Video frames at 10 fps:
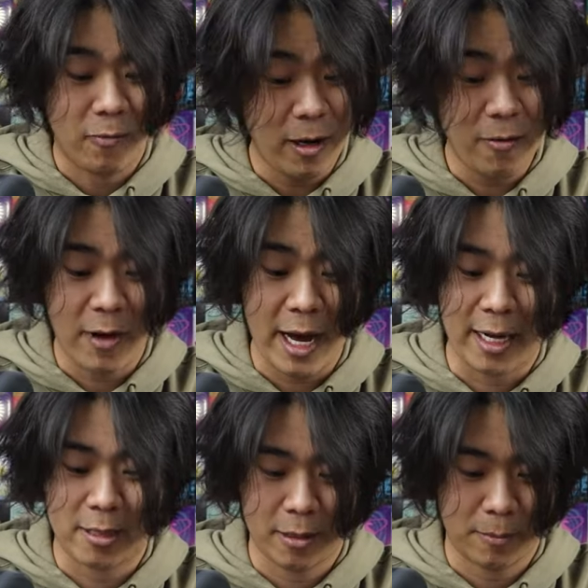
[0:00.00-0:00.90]
Fun
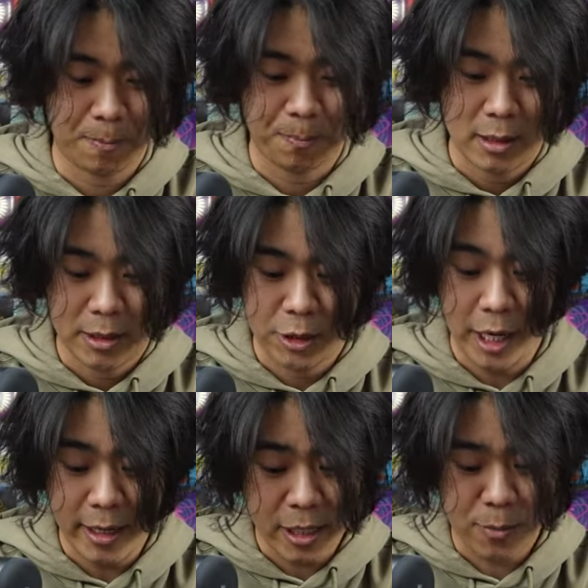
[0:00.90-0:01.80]
fact,
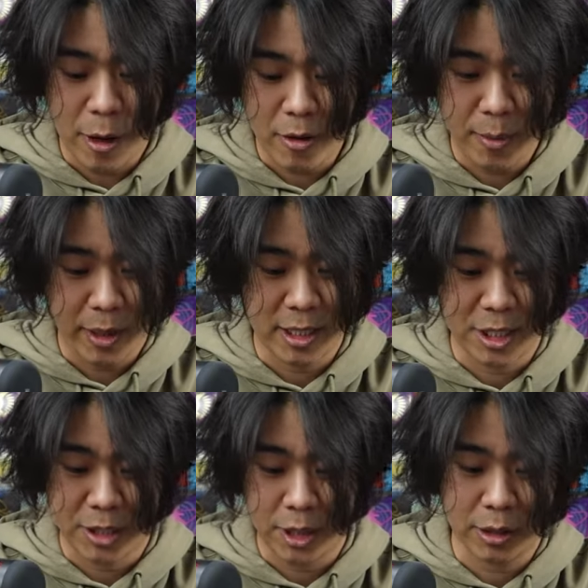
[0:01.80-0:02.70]
Chinese Pokemon is
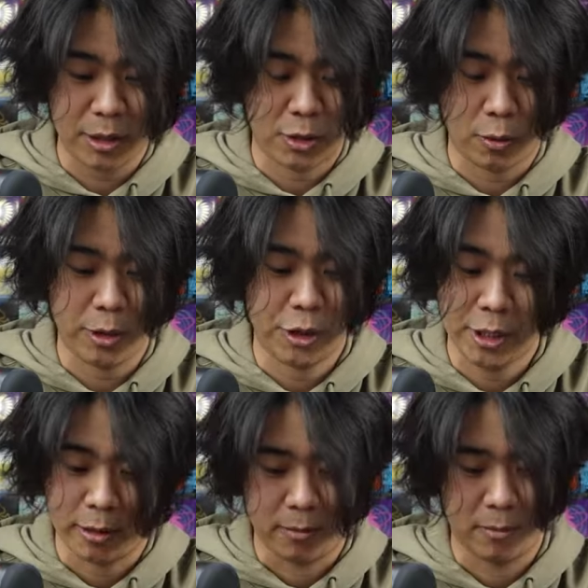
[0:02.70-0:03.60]
still in Sword and
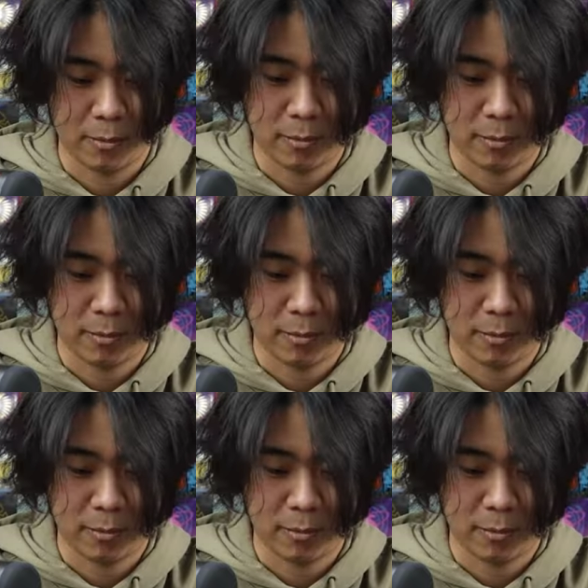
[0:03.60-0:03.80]
Shield.